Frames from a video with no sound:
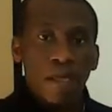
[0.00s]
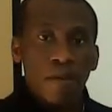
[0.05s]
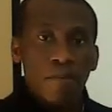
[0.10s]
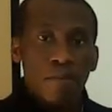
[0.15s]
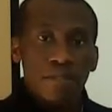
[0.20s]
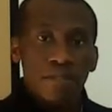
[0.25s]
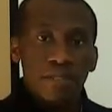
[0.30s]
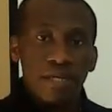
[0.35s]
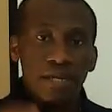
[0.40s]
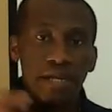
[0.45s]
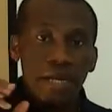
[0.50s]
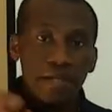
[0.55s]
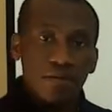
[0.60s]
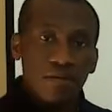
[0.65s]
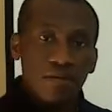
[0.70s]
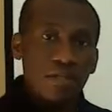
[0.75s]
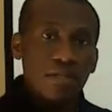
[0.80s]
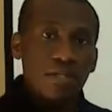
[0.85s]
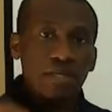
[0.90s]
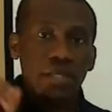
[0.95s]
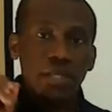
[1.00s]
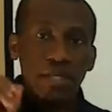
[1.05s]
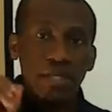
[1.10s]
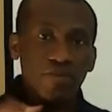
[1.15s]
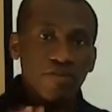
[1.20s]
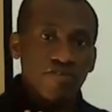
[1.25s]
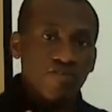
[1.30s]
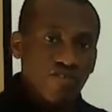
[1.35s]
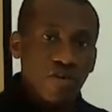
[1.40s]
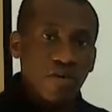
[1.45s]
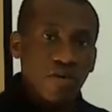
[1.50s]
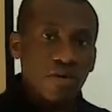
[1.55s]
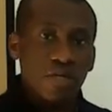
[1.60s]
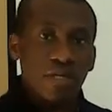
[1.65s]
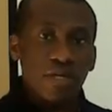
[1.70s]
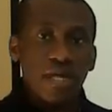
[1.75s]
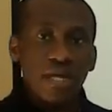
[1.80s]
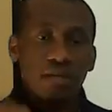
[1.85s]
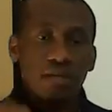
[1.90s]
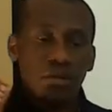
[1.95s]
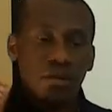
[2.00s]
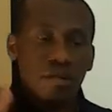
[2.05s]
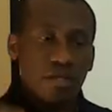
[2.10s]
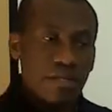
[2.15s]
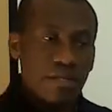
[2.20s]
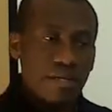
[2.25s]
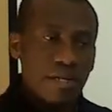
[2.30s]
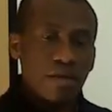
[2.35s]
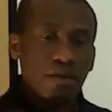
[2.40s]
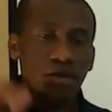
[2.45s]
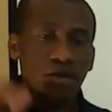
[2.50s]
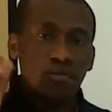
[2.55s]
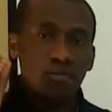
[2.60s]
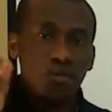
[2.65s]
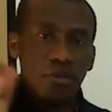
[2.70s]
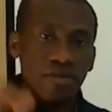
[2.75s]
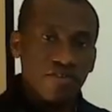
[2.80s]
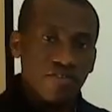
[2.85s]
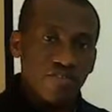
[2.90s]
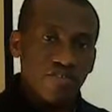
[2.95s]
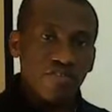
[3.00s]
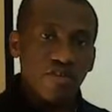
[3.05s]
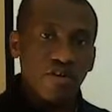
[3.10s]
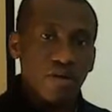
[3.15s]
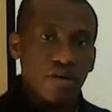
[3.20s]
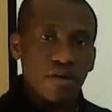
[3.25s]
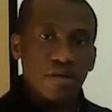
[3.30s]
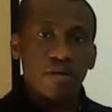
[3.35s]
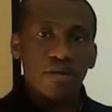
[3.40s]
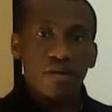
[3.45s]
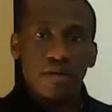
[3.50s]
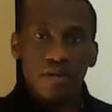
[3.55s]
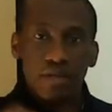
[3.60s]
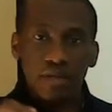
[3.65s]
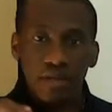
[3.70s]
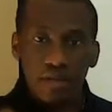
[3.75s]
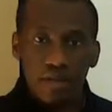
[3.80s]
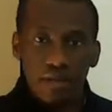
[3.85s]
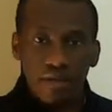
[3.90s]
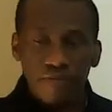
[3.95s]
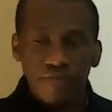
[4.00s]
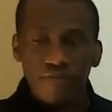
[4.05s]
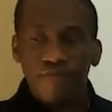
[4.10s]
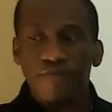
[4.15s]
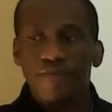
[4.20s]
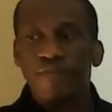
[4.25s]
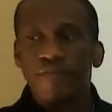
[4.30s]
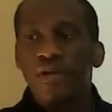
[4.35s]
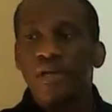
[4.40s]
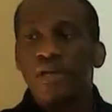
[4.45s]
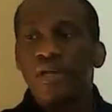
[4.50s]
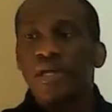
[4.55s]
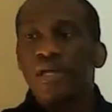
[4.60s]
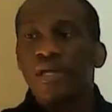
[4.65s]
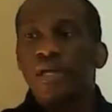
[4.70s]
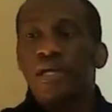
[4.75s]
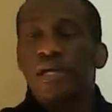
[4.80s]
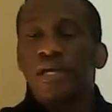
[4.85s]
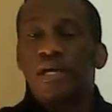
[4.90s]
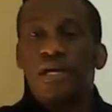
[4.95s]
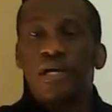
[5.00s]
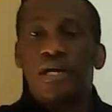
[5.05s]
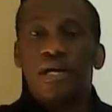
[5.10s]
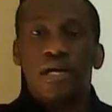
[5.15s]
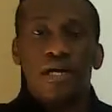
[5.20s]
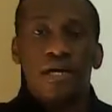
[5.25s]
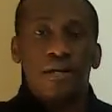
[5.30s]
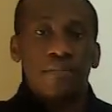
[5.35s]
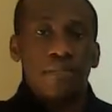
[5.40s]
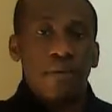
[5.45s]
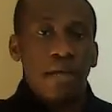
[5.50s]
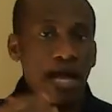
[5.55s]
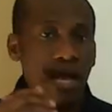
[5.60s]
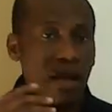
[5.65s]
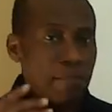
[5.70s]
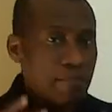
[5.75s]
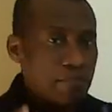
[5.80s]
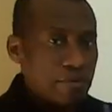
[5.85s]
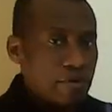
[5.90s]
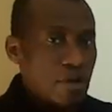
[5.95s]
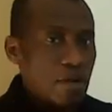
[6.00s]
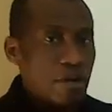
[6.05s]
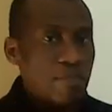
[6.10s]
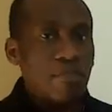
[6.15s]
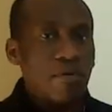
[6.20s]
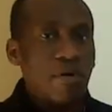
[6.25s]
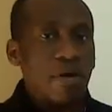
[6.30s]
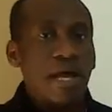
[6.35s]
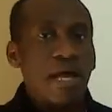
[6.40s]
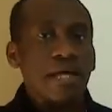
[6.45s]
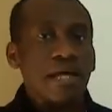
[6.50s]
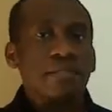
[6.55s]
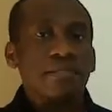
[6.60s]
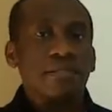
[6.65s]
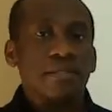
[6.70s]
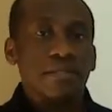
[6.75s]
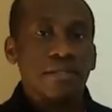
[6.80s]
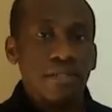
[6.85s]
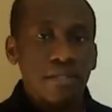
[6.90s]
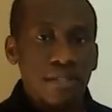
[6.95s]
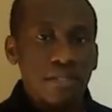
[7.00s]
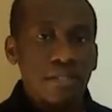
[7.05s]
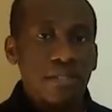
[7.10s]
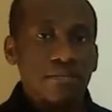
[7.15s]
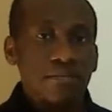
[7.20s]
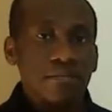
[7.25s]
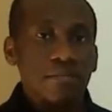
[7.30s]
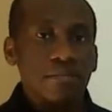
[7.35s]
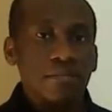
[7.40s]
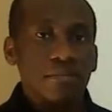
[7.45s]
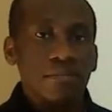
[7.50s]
but it can only give shock, it can only recommend shock if abnormal heart reading